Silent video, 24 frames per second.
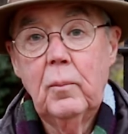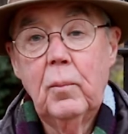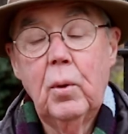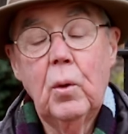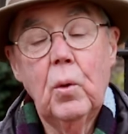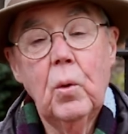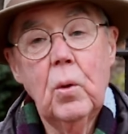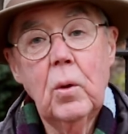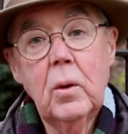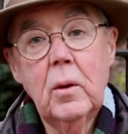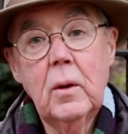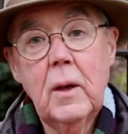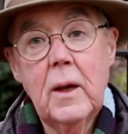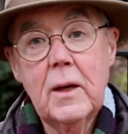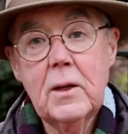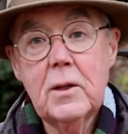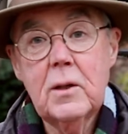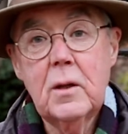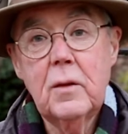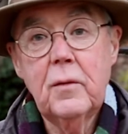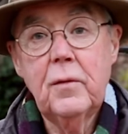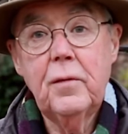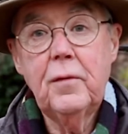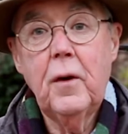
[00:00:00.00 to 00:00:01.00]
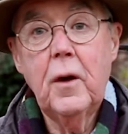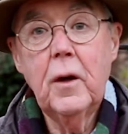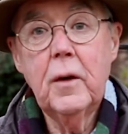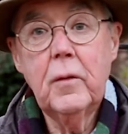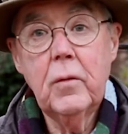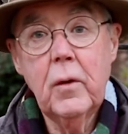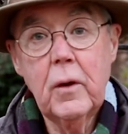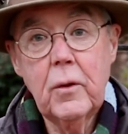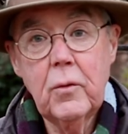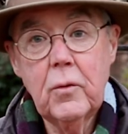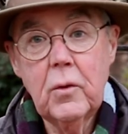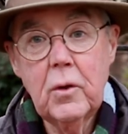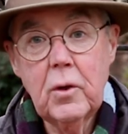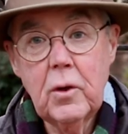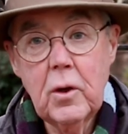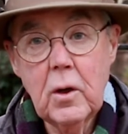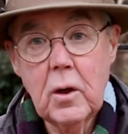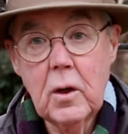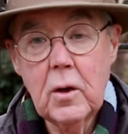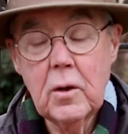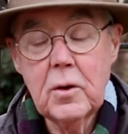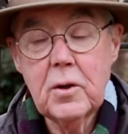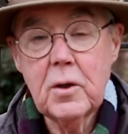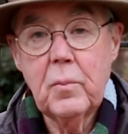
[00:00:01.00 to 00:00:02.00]
Born less than 500
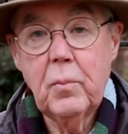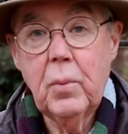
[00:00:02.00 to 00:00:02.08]
yards